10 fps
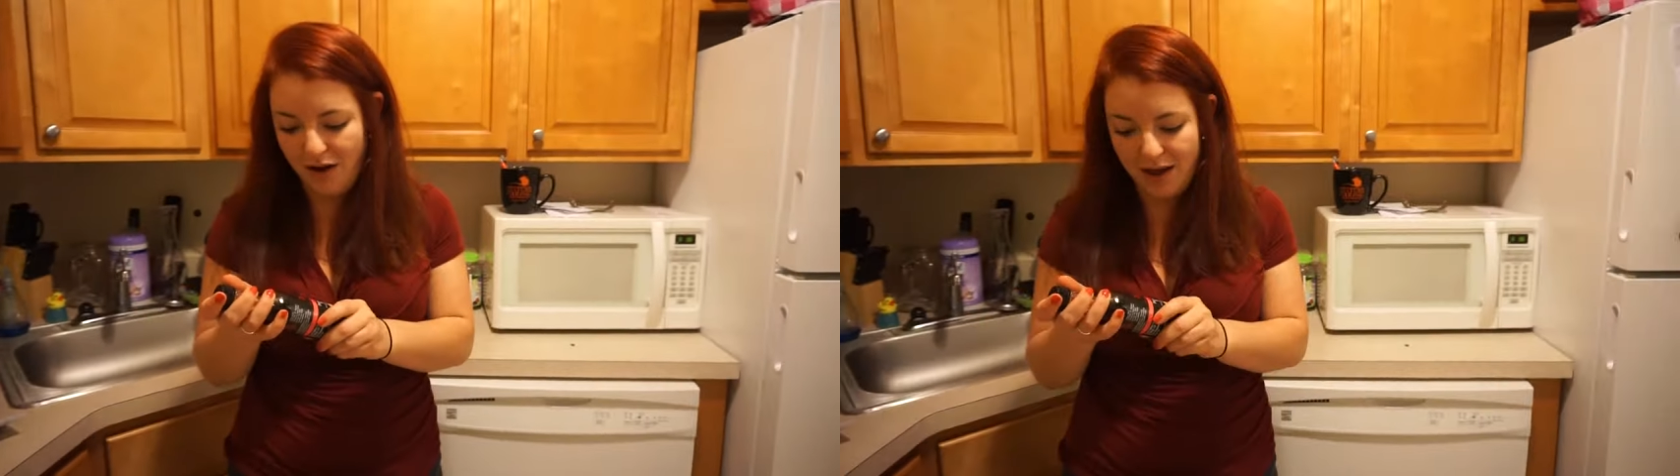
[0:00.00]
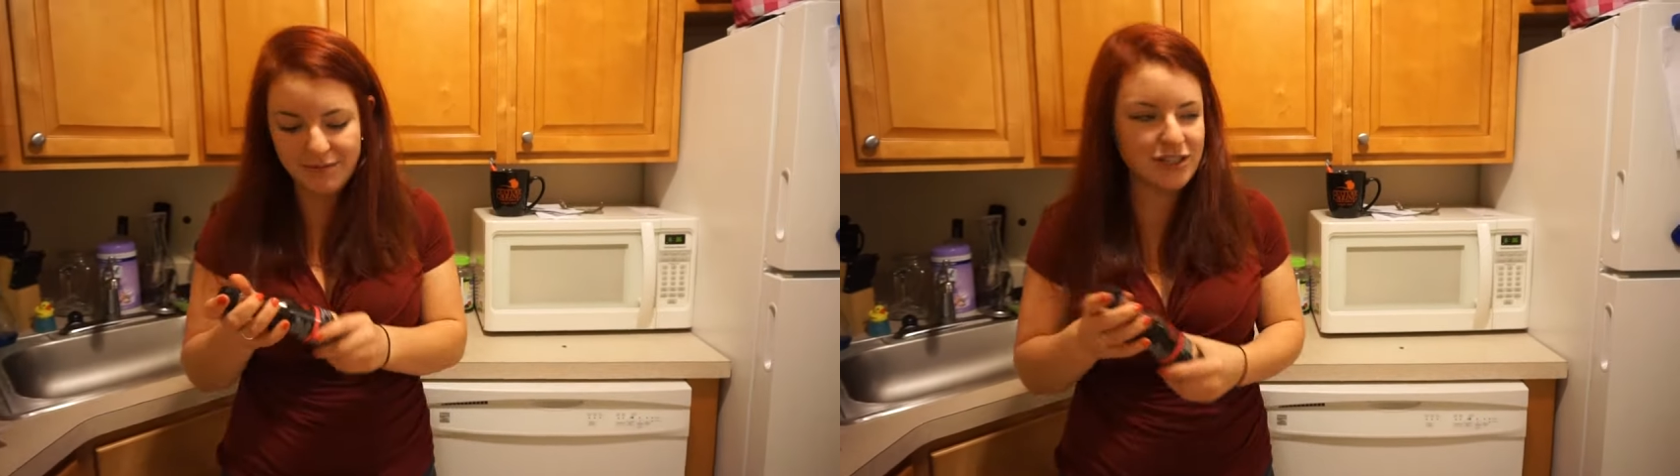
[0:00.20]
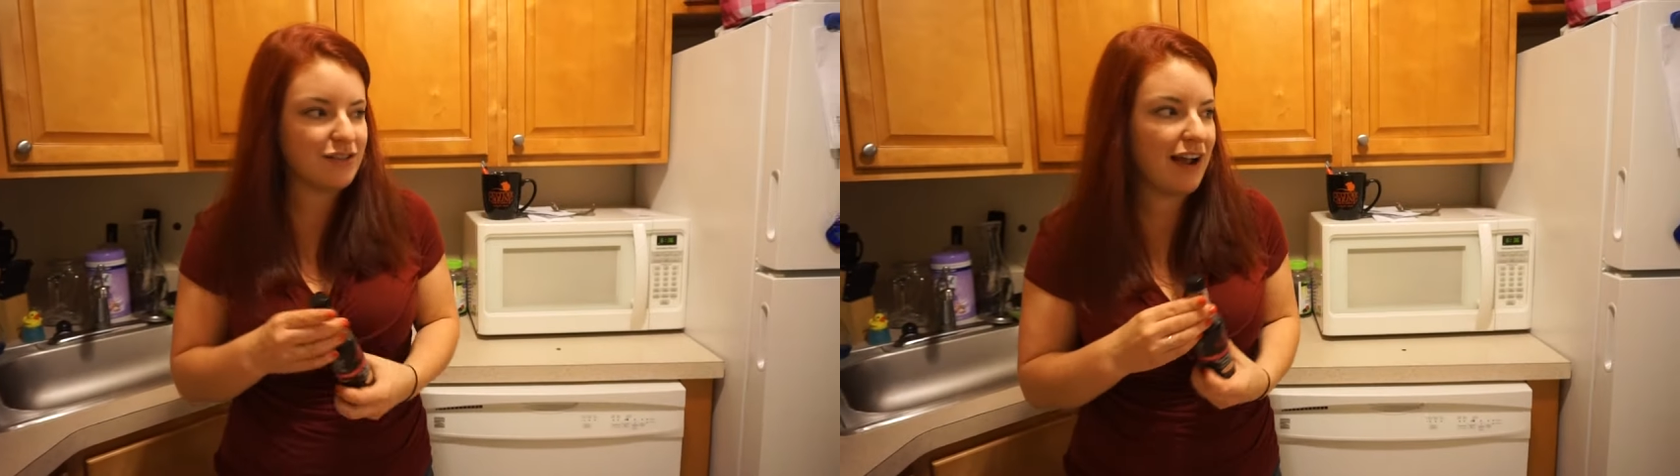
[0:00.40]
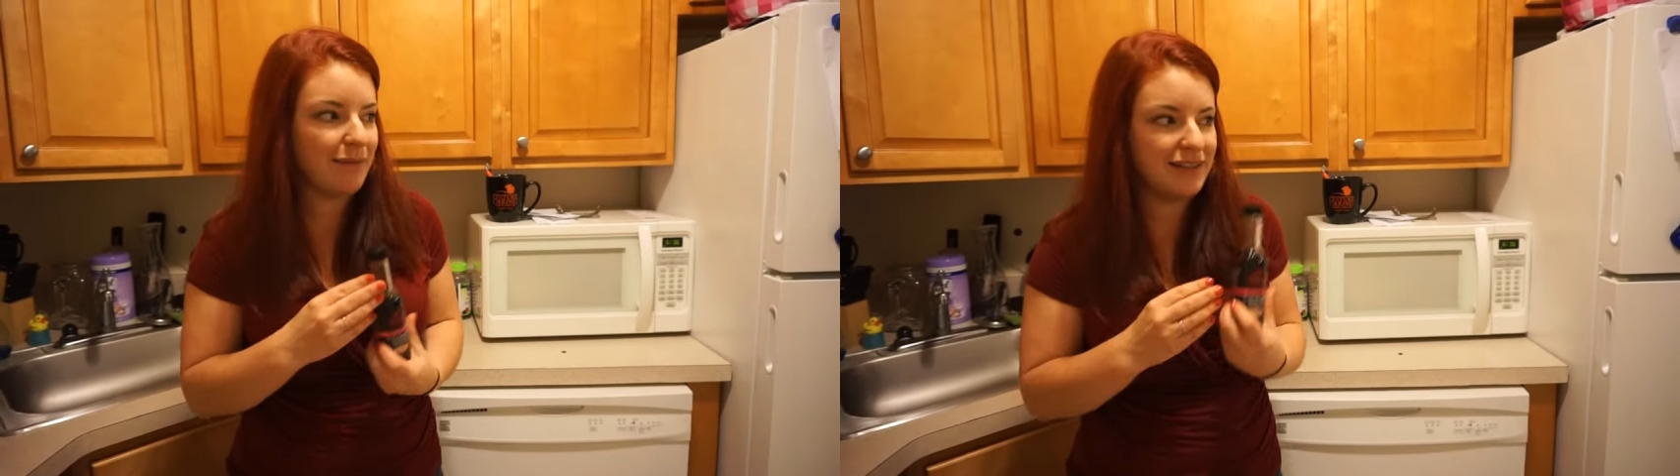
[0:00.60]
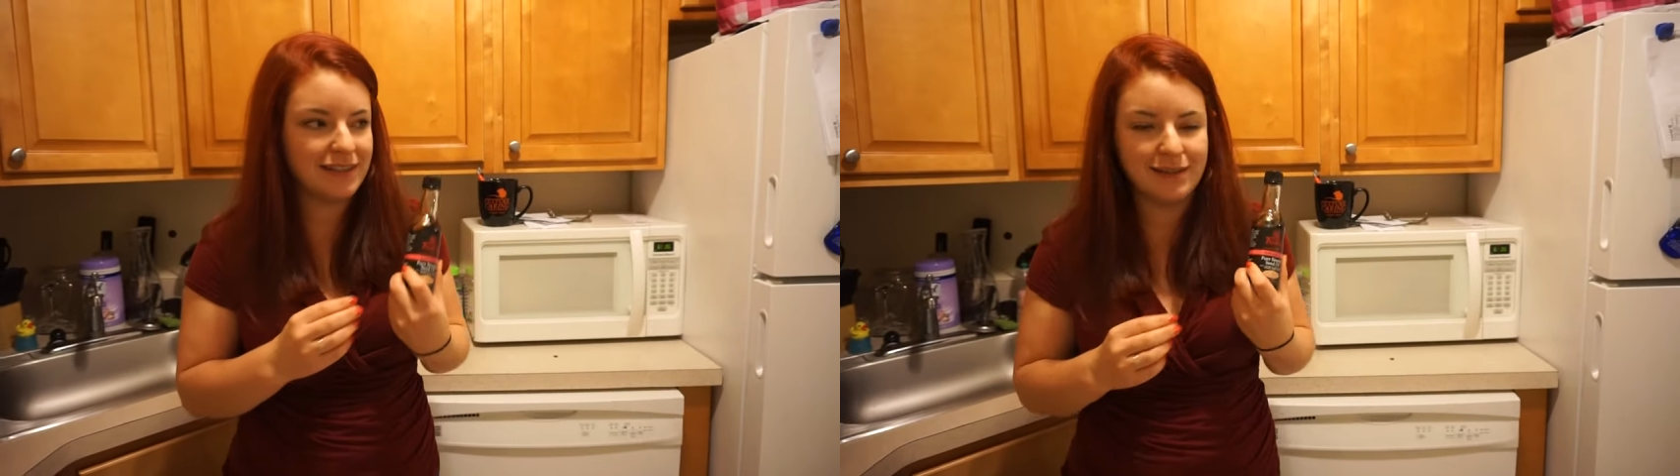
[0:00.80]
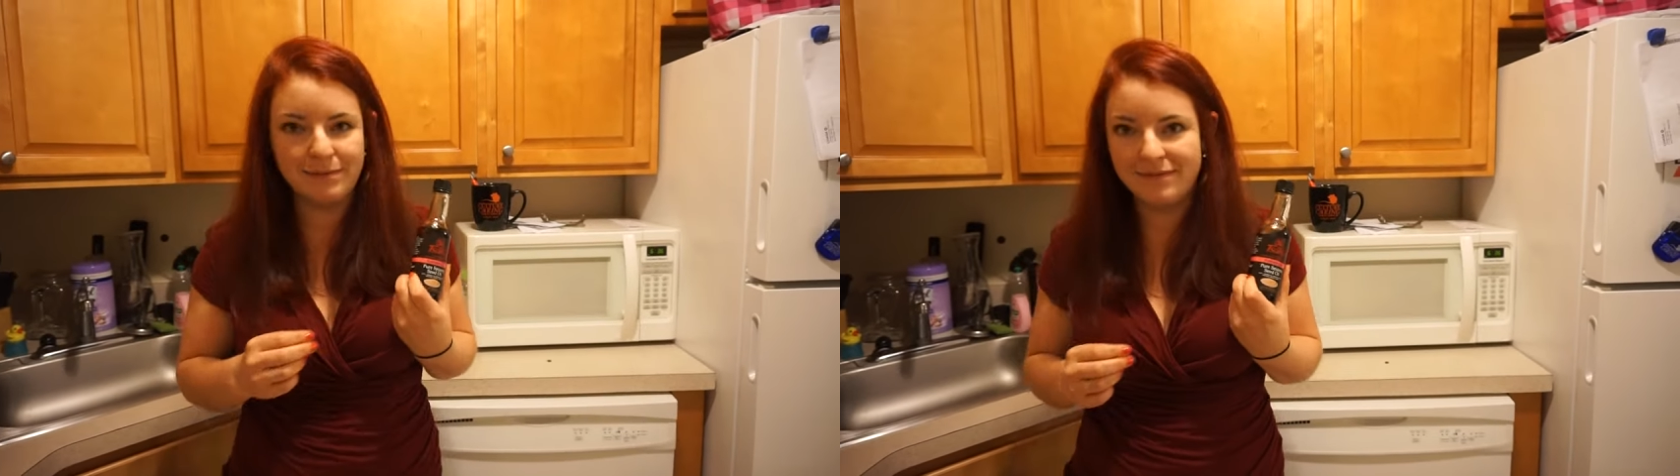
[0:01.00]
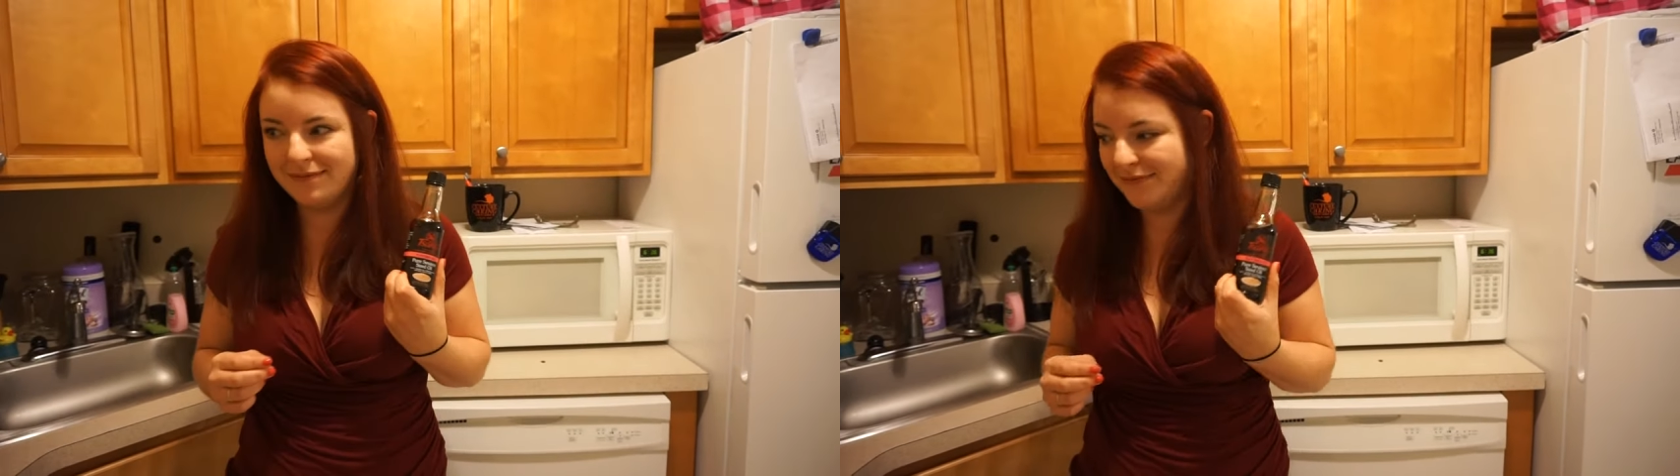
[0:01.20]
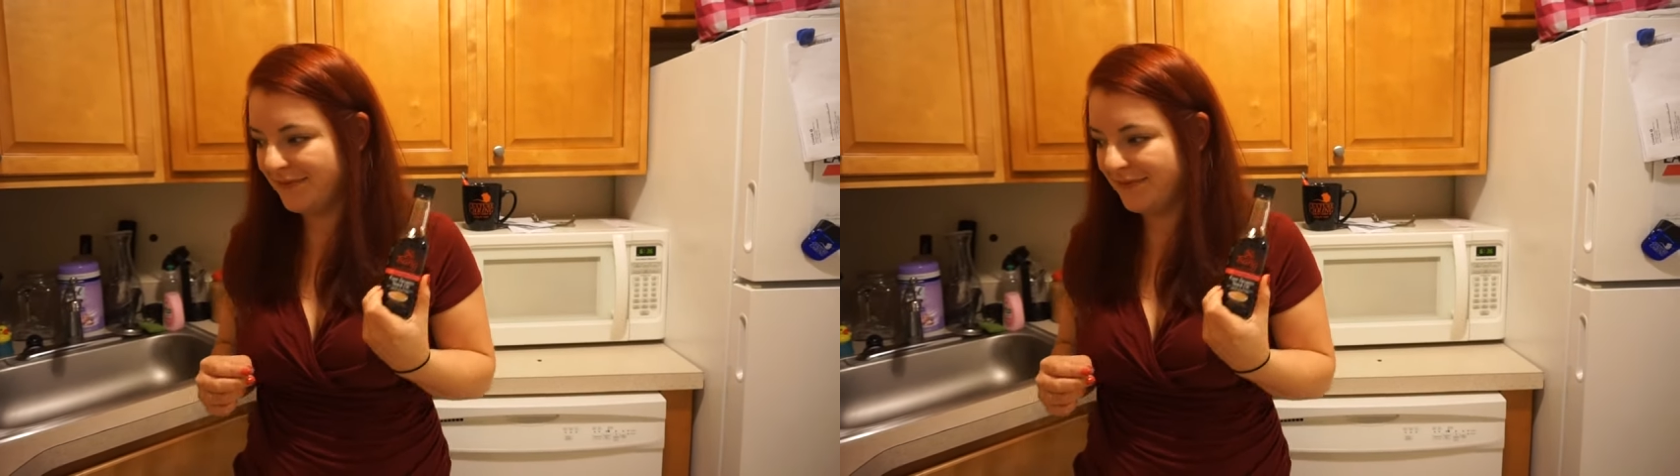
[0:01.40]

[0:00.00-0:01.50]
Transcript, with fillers: I'm just grabbing some,